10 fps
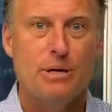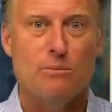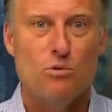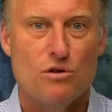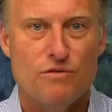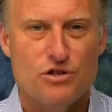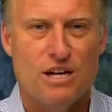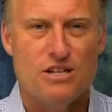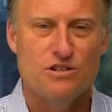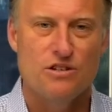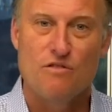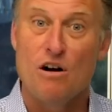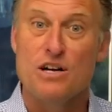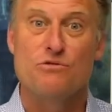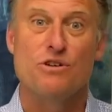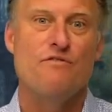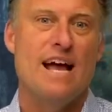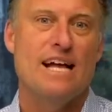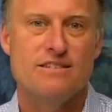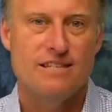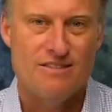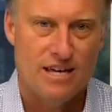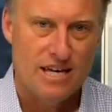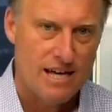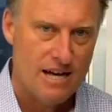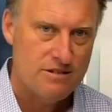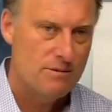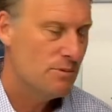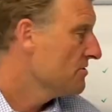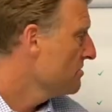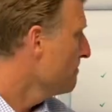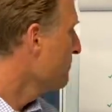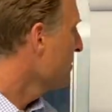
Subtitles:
being more of a trusted advisor, advancing their customers.